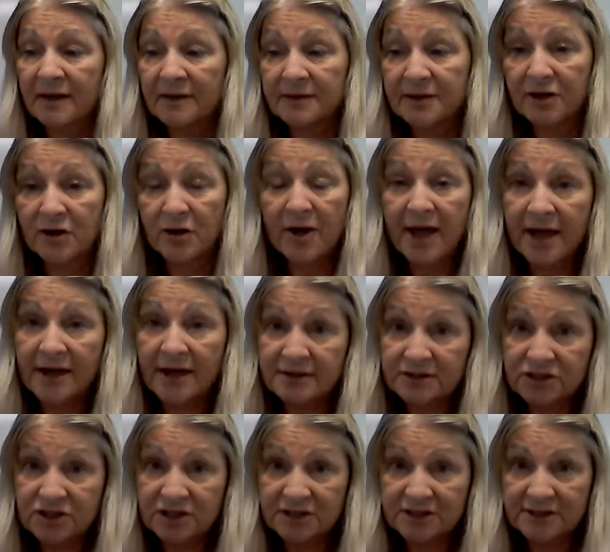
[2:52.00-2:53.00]
You know, as
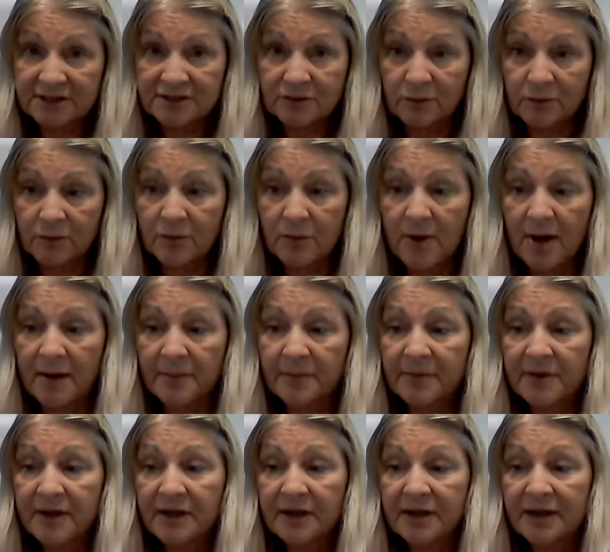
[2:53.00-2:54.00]
Jesus grew up,